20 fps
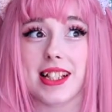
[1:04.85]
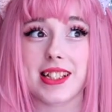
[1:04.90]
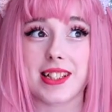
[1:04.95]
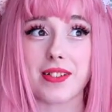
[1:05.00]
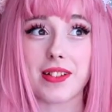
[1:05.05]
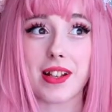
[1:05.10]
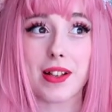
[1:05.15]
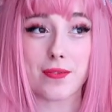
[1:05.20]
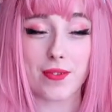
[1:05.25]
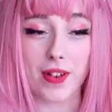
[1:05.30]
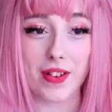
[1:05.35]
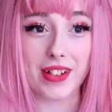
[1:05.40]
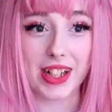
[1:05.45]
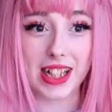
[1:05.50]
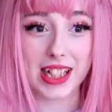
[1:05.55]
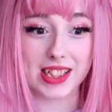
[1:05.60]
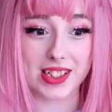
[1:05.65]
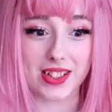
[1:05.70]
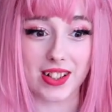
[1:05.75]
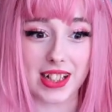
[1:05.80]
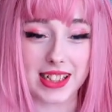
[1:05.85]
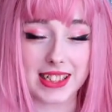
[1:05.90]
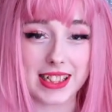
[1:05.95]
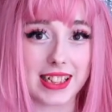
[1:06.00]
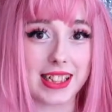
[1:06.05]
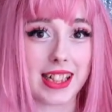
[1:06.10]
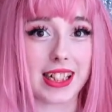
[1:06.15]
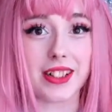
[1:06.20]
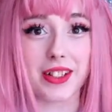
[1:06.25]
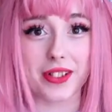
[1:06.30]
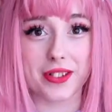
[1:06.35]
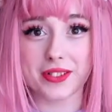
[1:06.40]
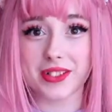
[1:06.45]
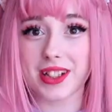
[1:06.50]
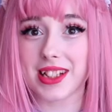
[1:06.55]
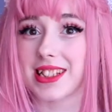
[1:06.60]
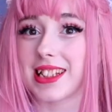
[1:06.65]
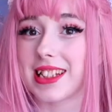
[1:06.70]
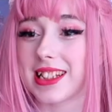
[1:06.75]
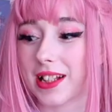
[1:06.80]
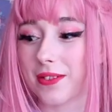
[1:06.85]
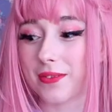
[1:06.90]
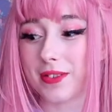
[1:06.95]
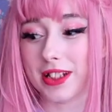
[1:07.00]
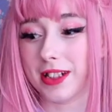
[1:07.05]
So they're very exciting, and who doesn't love